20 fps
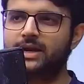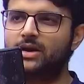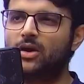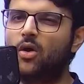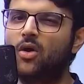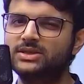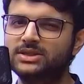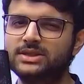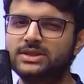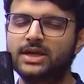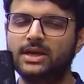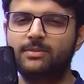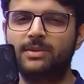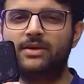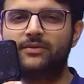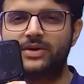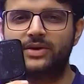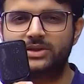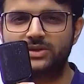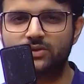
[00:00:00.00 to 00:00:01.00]
There are
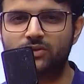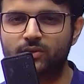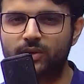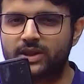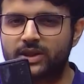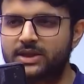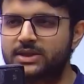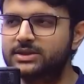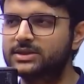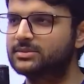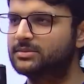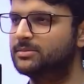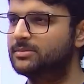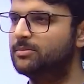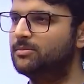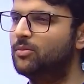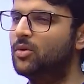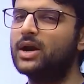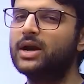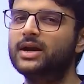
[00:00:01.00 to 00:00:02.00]
auxiliary benefits to doing
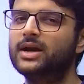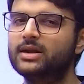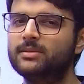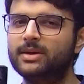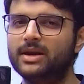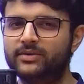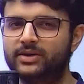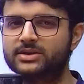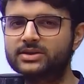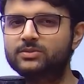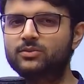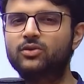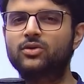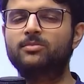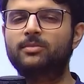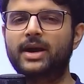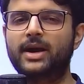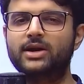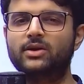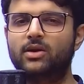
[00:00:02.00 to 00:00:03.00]
this. Monetary benefits
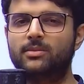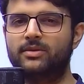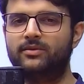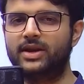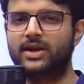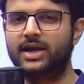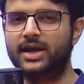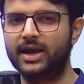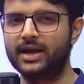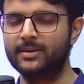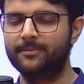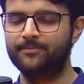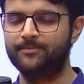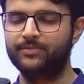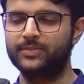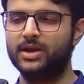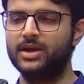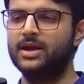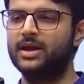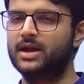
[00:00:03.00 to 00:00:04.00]
might not be very
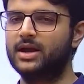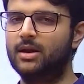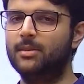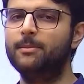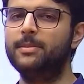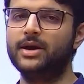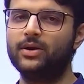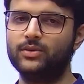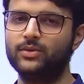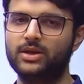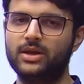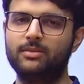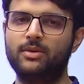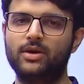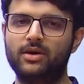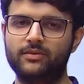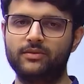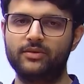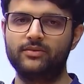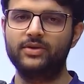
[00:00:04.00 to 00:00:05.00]
high, compared to
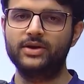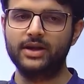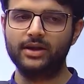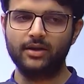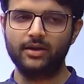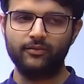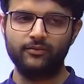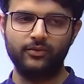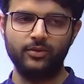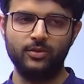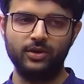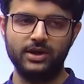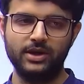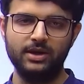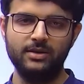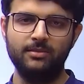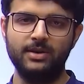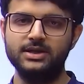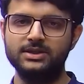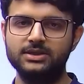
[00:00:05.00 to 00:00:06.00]
the amount of effort that you have to
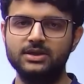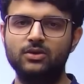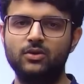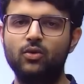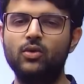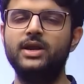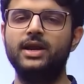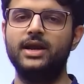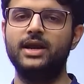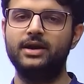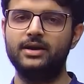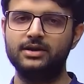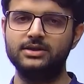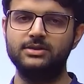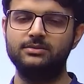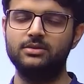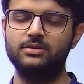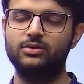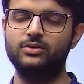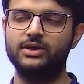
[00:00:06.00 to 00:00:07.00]
put in. But it's a good
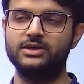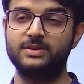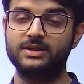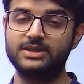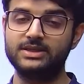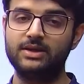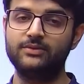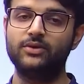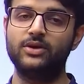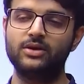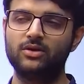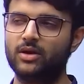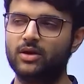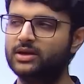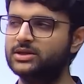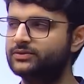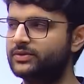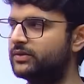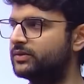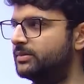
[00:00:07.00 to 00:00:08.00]
internship to do, especially if you're
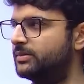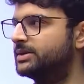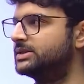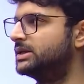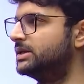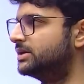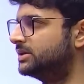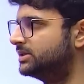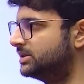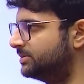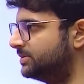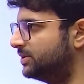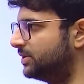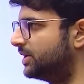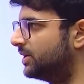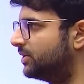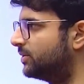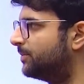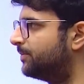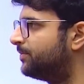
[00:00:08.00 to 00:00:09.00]
in college, one of the best
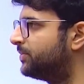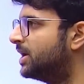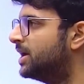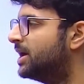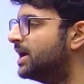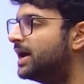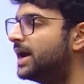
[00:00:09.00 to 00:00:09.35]
internships you can do.